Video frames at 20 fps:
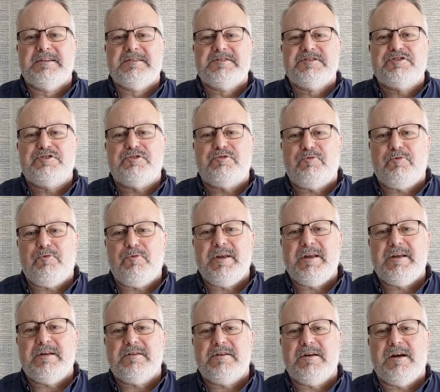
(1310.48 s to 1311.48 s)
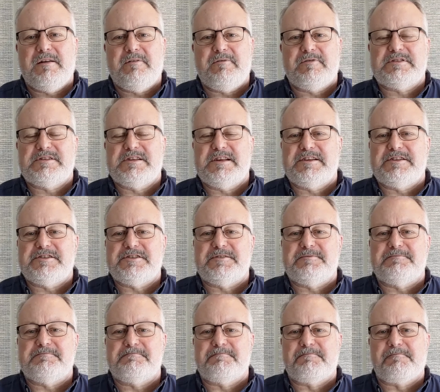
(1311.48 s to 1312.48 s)
to real conversation
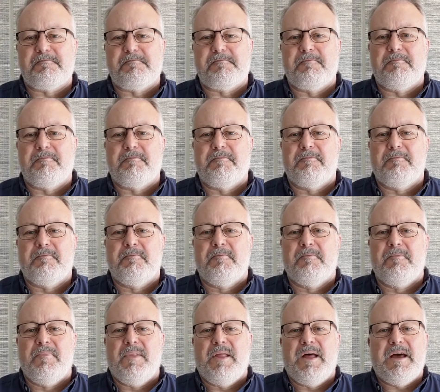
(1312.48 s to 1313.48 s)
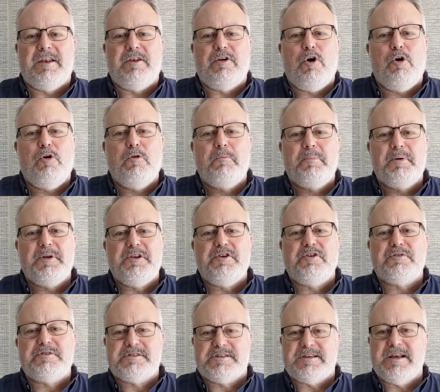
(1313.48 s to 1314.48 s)
and open
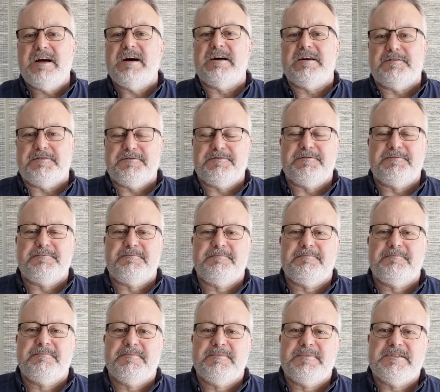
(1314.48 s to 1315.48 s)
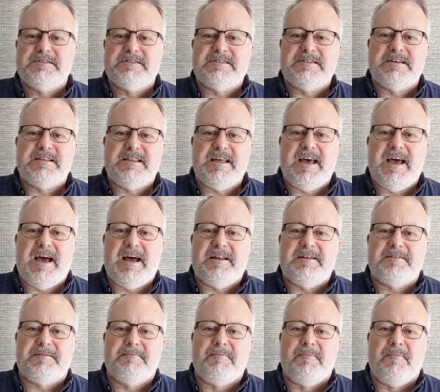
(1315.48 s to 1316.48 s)
yourself to that
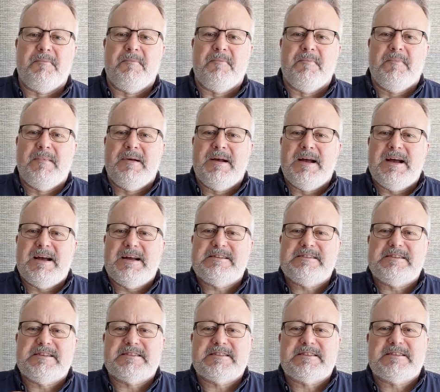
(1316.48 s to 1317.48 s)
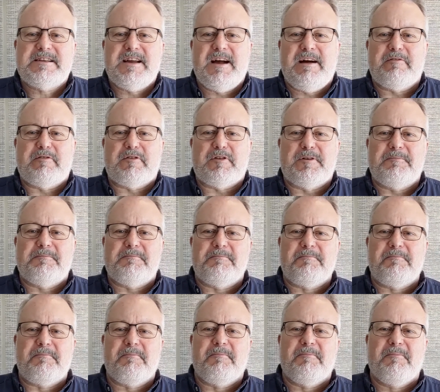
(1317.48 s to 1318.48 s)
and discover
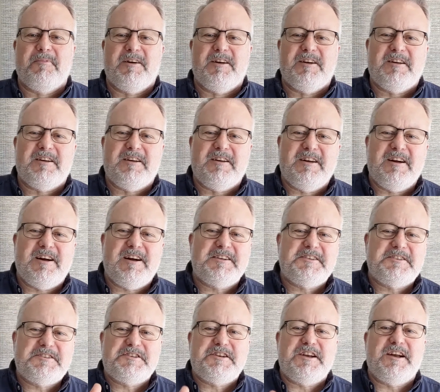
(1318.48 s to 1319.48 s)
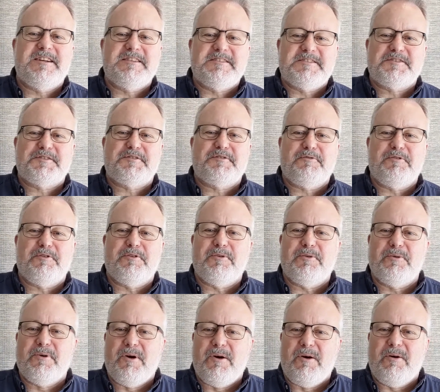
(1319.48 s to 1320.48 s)
God shines through
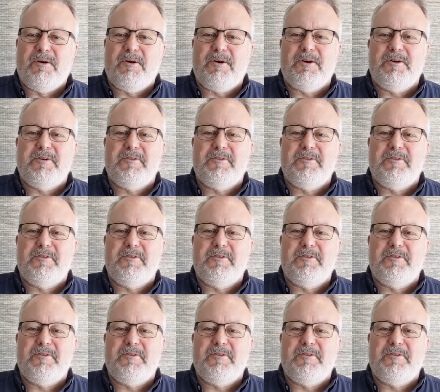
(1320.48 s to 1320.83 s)
all